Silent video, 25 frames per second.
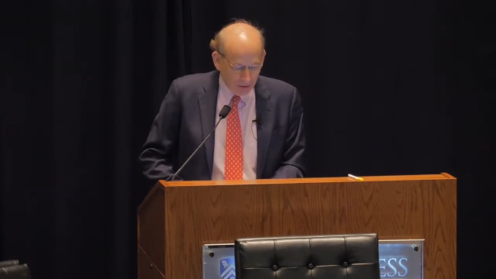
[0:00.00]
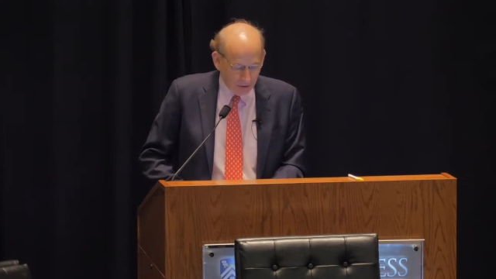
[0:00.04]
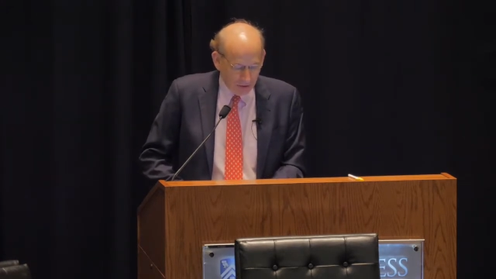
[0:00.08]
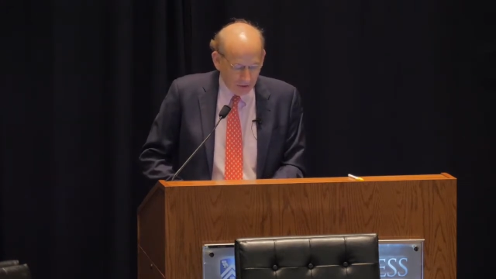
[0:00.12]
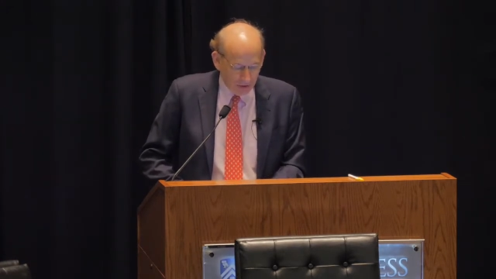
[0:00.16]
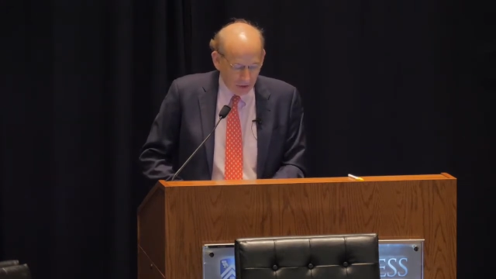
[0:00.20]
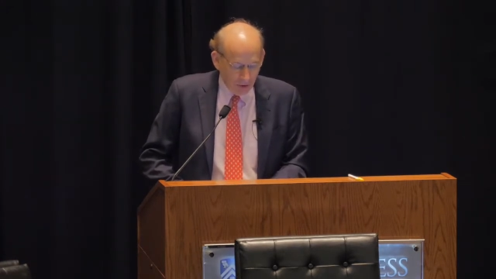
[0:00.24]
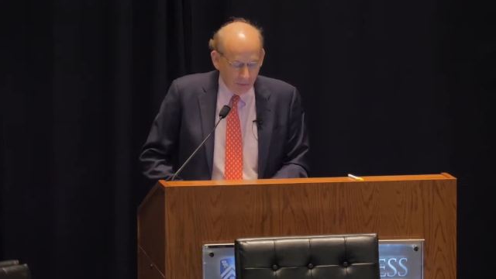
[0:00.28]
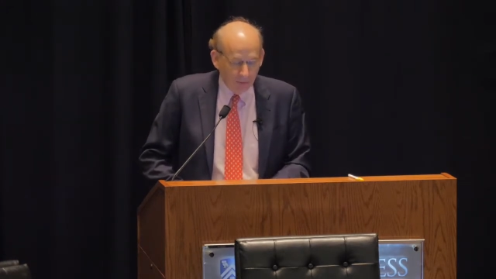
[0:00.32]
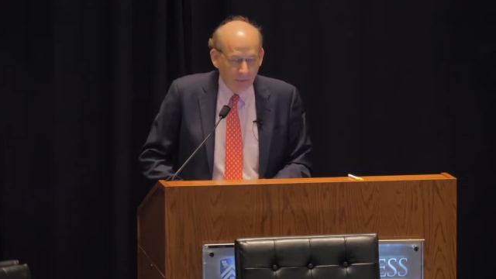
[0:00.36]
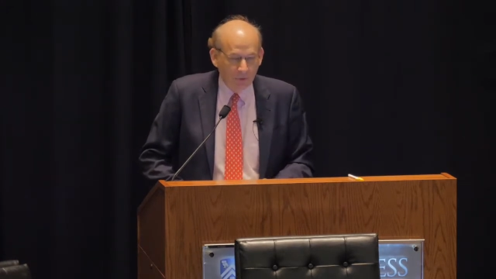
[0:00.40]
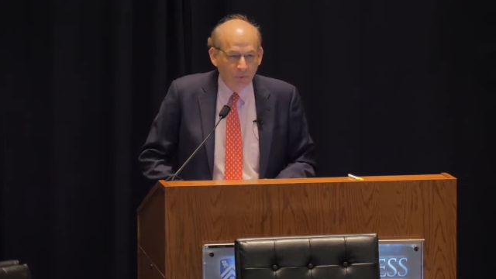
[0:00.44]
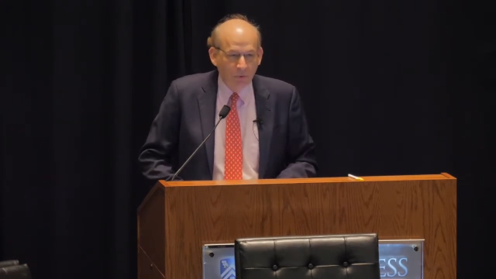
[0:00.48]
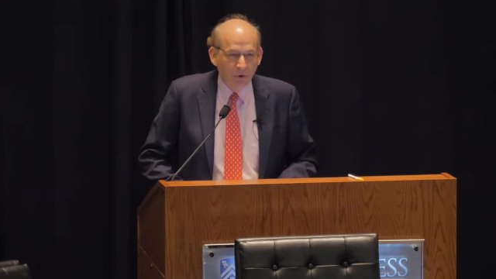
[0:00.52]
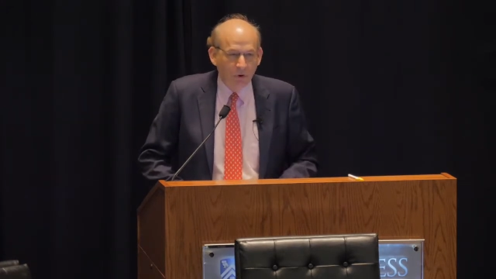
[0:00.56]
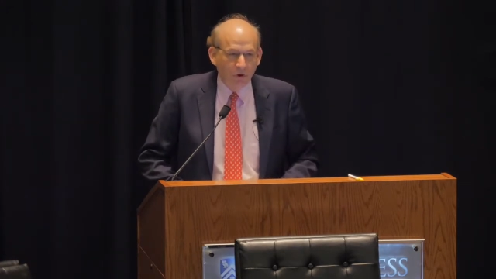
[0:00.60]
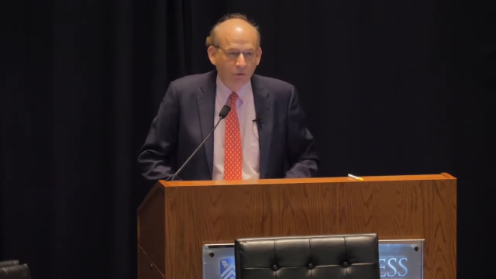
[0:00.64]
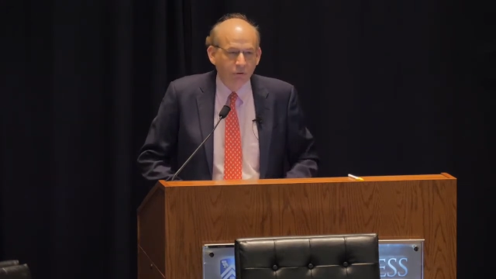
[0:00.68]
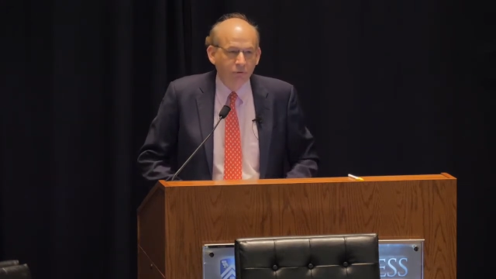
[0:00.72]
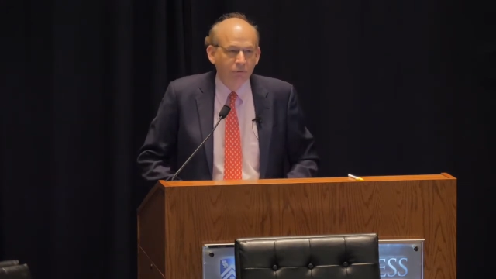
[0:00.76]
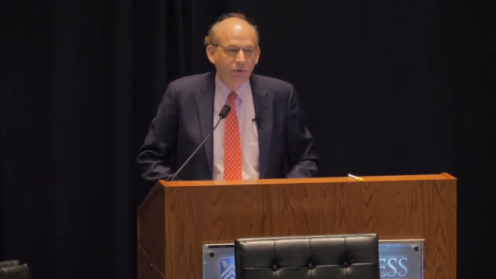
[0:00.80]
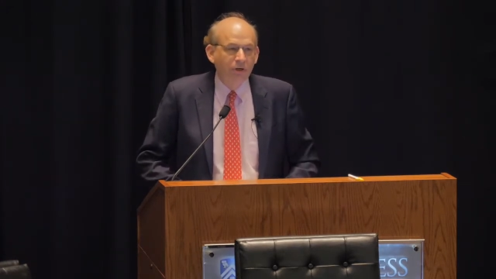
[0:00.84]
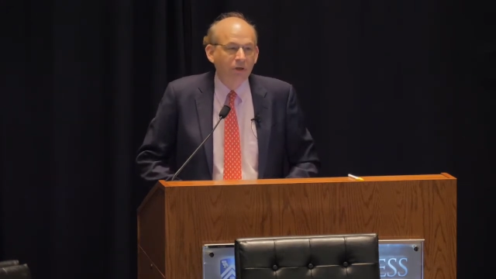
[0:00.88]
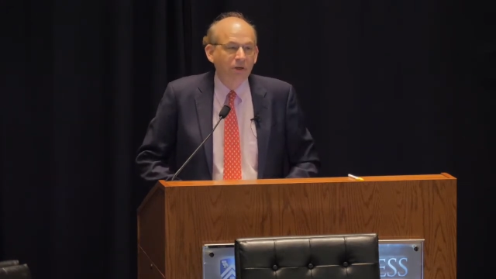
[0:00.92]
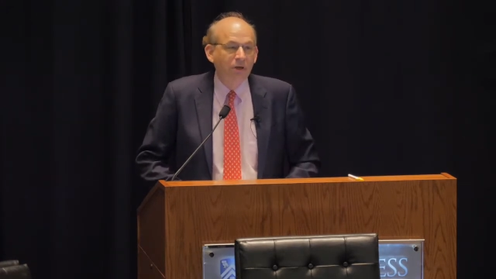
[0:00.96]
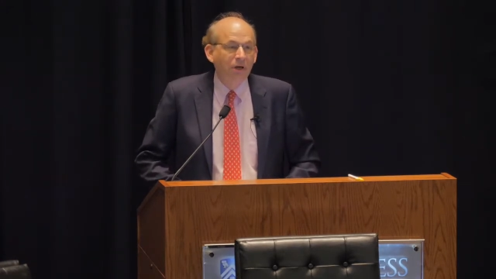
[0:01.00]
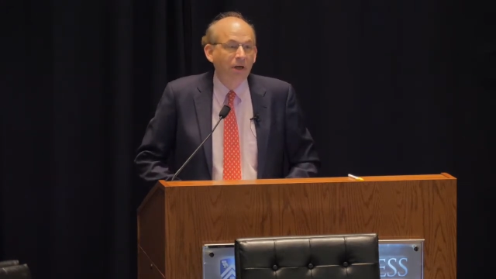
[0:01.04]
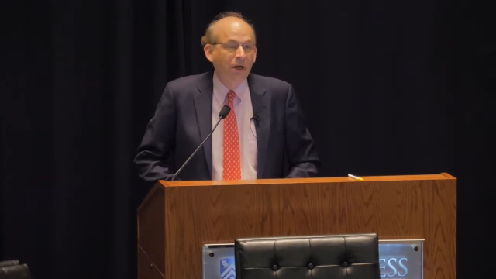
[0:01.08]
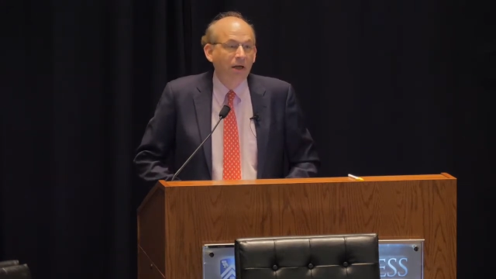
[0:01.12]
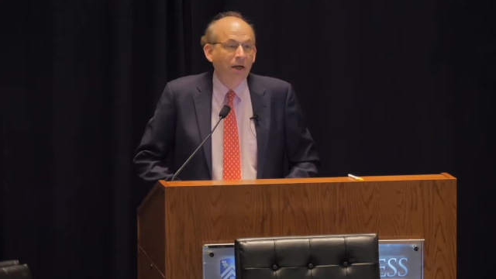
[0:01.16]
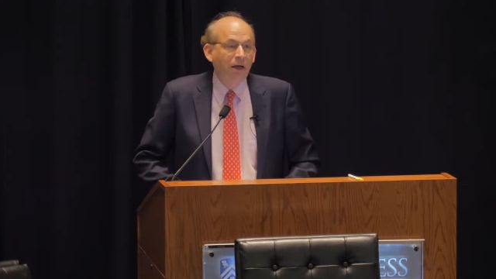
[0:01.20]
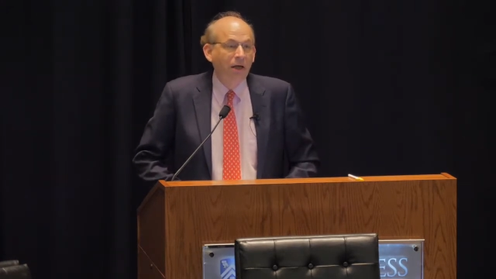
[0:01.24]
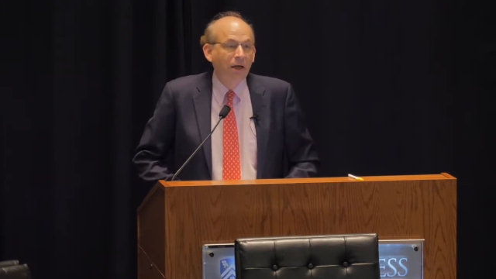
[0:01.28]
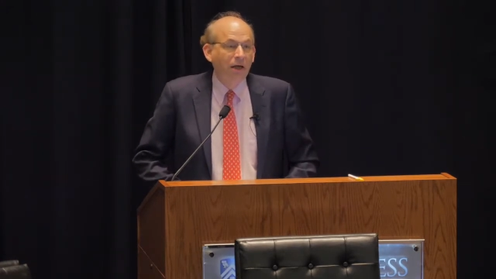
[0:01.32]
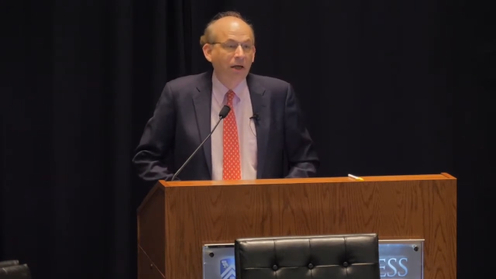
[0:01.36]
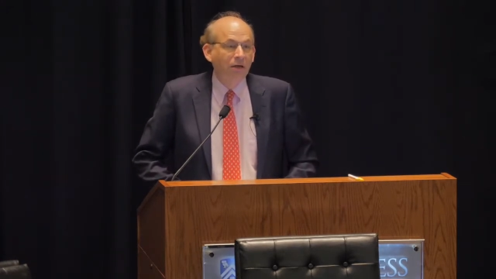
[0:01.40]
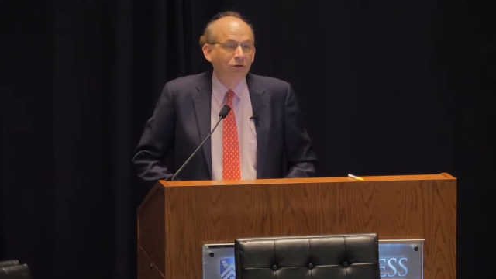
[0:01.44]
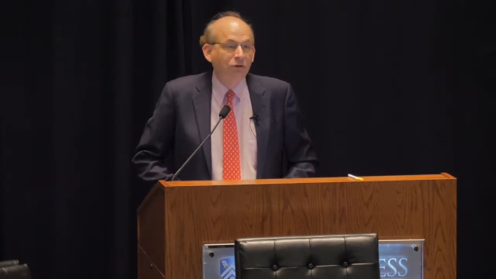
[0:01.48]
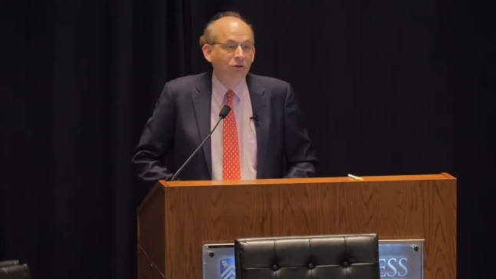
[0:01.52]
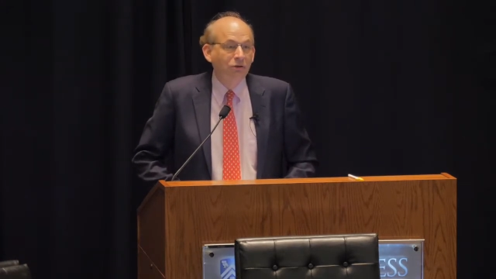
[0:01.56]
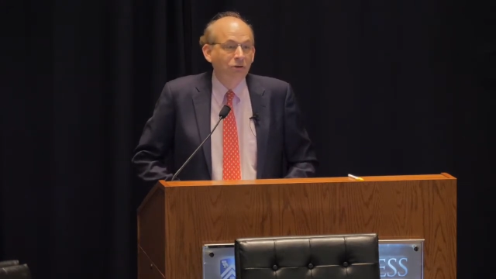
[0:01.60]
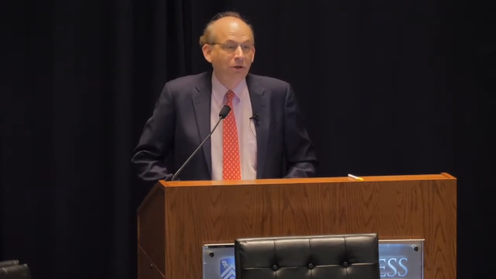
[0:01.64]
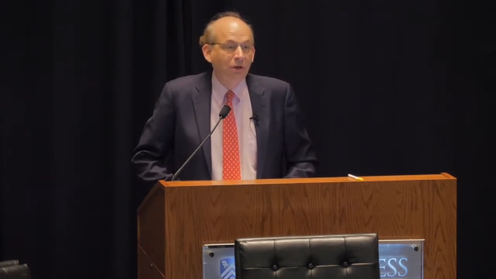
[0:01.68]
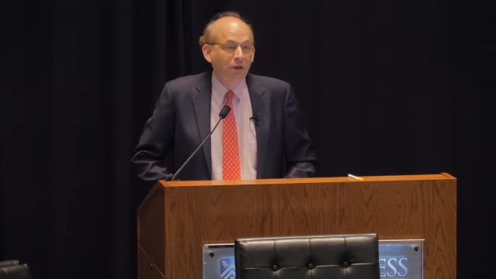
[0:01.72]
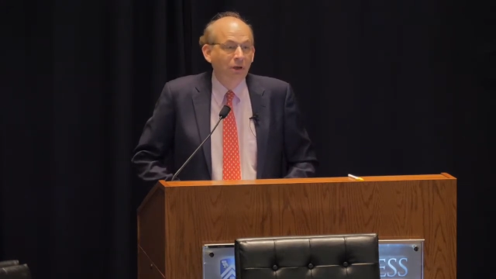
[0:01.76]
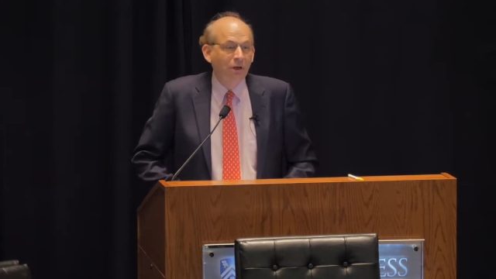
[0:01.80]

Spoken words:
Jeremy Waldron, and